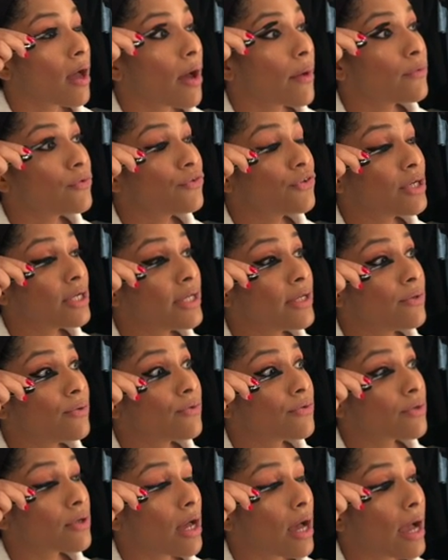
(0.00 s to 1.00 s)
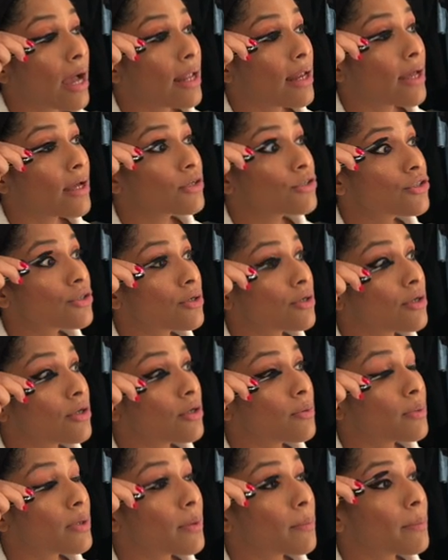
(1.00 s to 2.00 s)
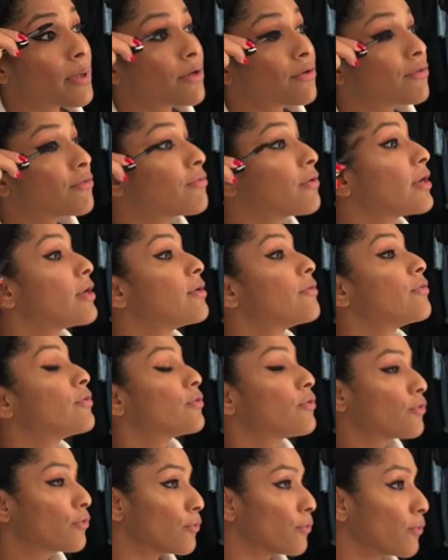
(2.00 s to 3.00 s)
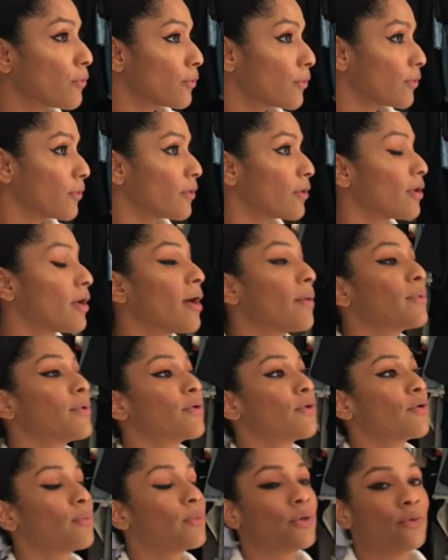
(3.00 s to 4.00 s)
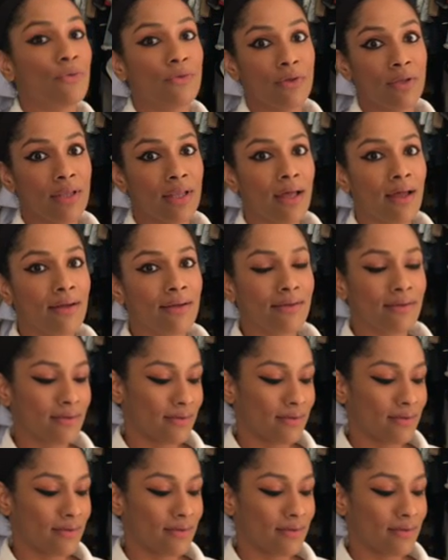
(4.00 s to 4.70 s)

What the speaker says: I would really use an eyelash curler, but I'm petrified of it, so I'm not going to be using that.